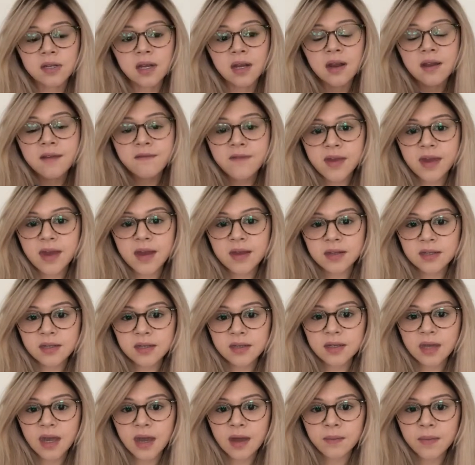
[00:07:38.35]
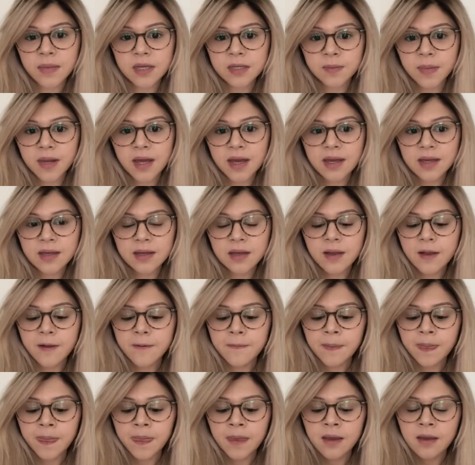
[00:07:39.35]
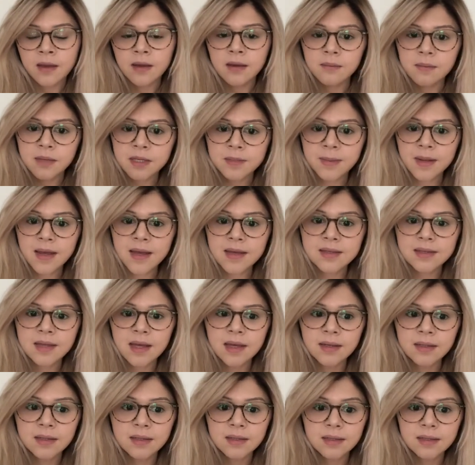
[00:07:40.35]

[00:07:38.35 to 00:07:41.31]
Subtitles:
and if it does get misplaced, then